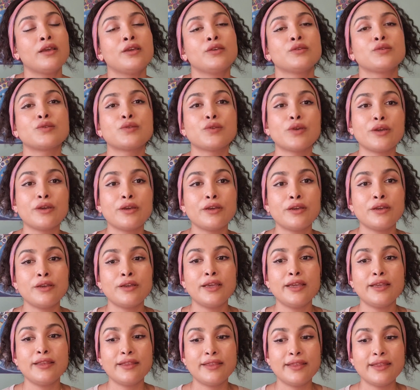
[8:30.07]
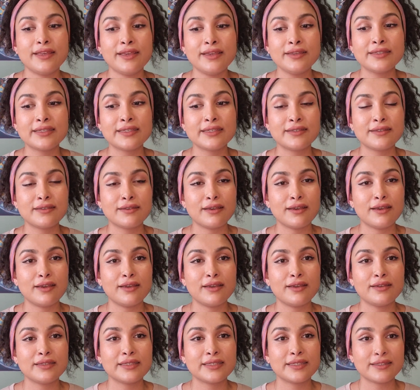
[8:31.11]
So this
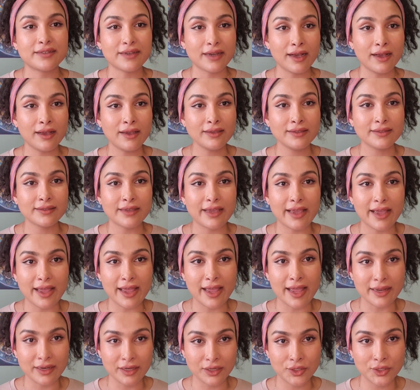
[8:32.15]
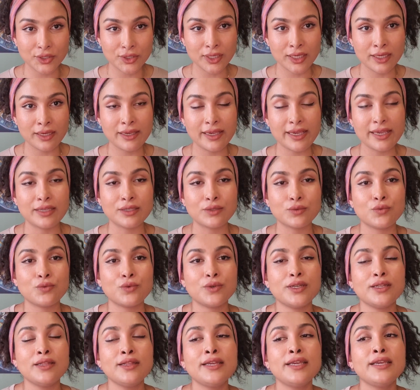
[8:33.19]
star's energy is
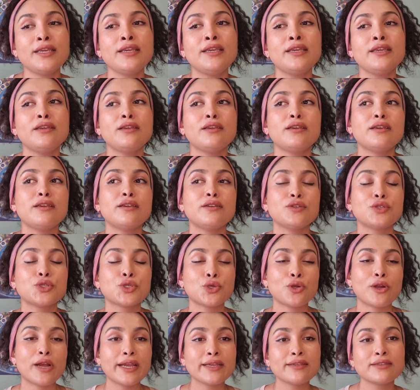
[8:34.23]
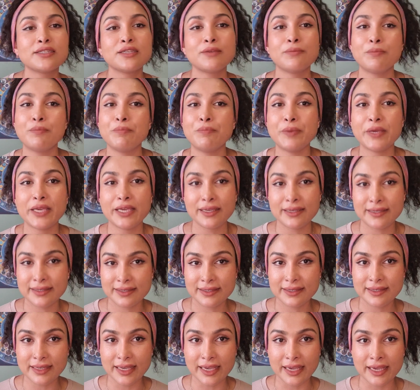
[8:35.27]
really trying to be
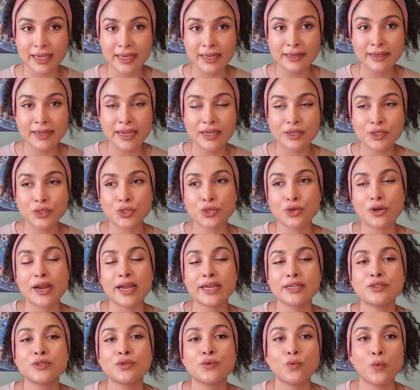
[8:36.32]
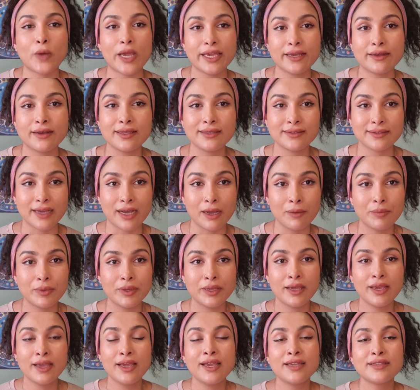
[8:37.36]
seen and trying to wake us up
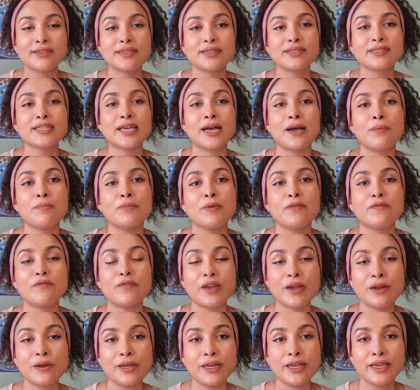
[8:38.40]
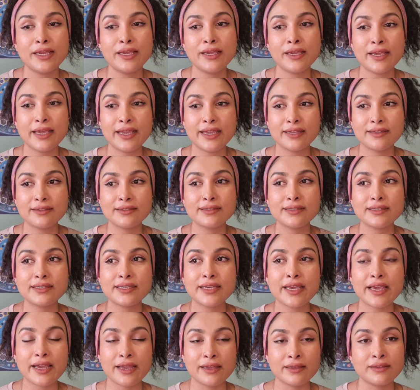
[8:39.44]
to some very
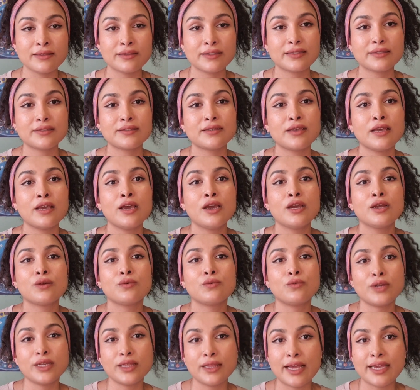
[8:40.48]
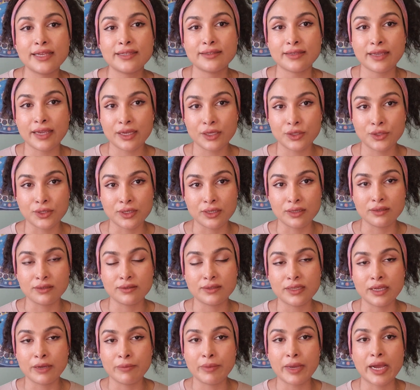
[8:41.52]
intense
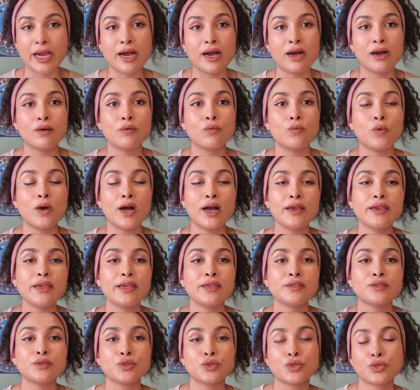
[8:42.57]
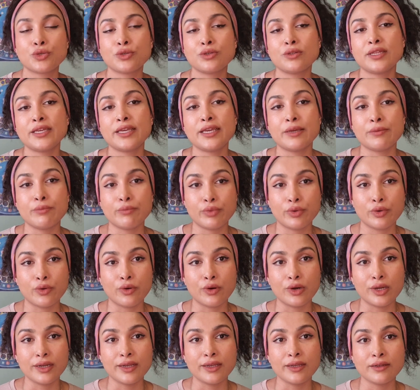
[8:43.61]
realizations about what is truly
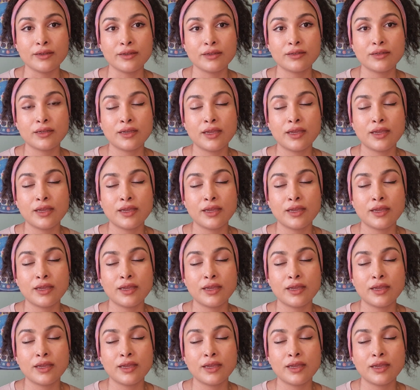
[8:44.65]
important